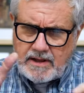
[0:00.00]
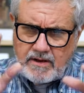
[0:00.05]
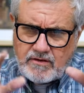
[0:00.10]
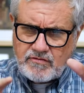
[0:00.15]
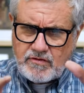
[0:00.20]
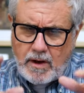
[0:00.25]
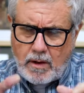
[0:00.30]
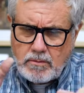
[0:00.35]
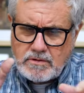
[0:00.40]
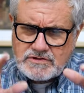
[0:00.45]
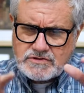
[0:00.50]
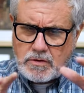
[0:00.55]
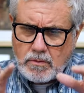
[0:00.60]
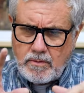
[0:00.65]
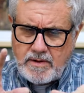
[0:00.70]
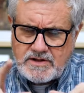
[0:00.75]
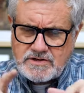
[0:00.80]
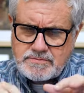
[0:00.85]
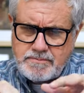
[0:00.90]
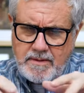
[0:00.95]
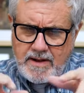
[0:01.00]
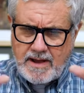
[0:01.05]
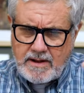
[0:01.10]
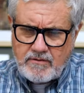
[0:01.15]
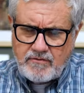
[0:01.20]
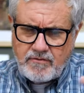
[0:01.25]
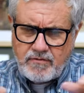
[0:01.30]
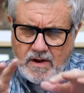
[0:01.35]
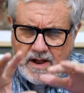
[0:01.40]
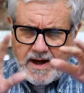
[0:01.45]
Esau was a rich
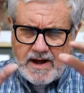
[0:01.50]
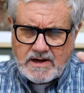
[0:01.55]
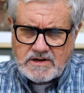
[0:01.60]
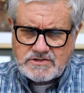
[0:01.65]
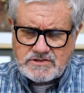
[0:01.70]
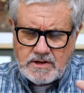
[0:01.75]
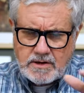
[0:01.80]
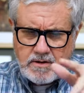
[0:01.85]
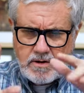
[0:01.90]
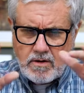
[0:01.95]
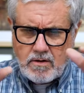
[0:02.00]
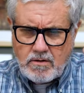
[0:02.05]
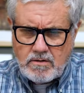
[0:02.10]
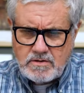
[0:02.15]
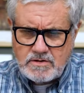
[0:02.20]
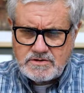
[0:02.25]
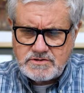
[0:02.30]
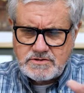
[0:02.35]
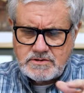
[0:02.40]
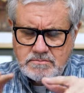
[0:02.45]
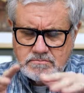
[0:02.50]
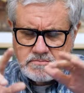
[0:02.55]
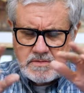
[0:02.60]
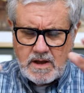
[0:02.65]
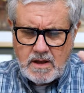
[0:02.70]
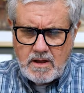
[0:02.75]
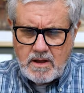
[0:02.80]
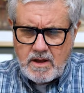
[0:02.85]
man. Flocks and herds and